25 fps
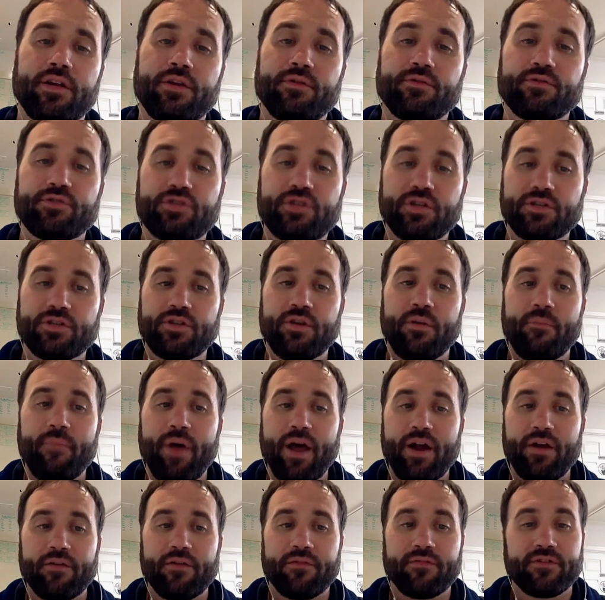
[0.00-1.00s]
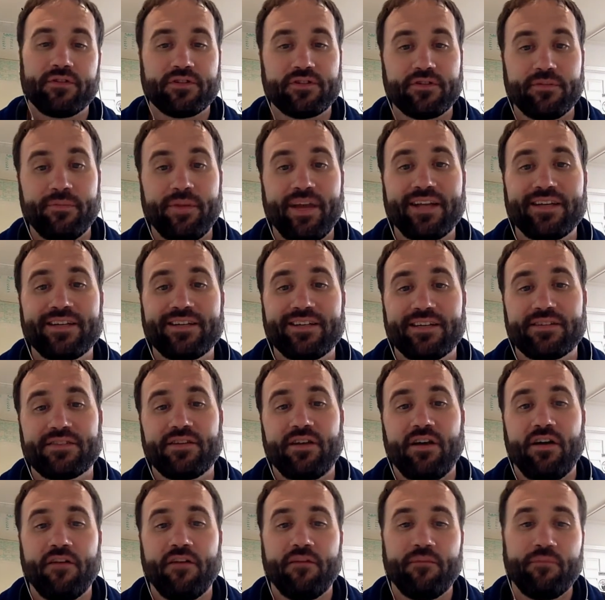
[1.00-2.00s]
It was just a matter of the semantics
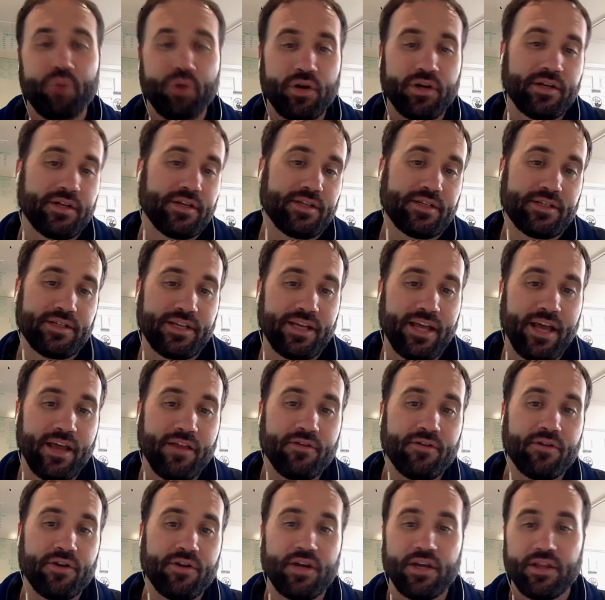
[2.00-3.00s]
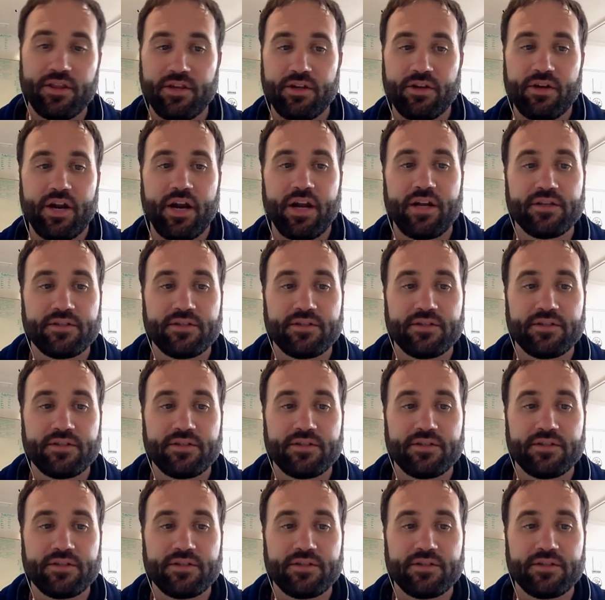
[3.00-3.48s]
of putting it together in the United